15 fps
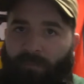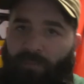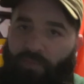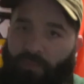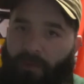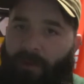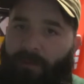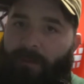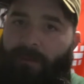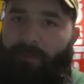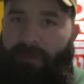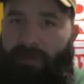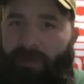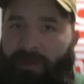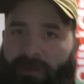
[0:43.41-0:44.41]

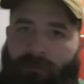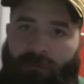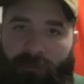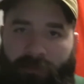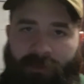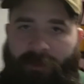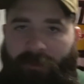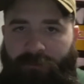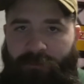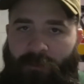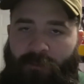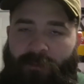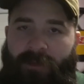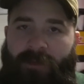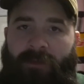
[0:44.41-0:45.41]
probably really
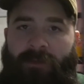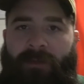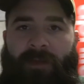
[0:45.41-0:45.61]
throw in